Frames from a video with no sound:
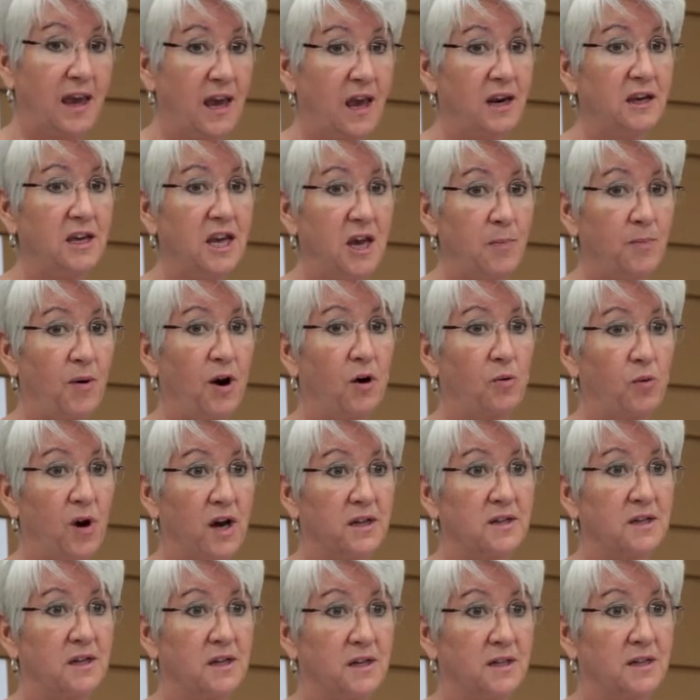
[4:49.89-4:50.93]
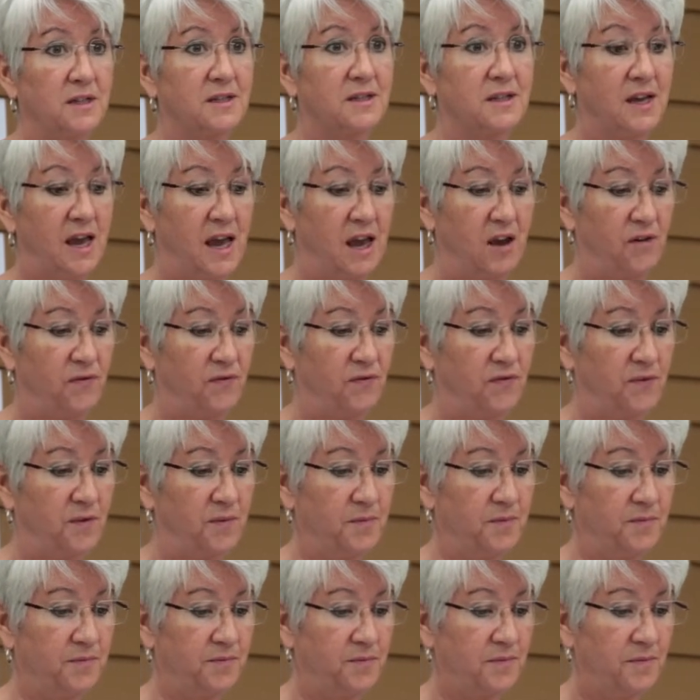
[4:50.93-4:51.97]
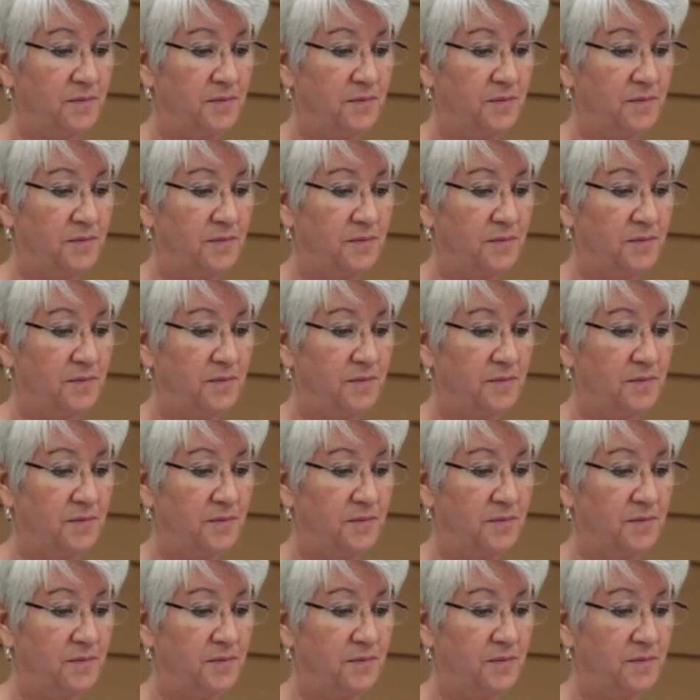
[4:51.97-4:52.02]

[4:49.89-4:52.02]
and keep our residents safe.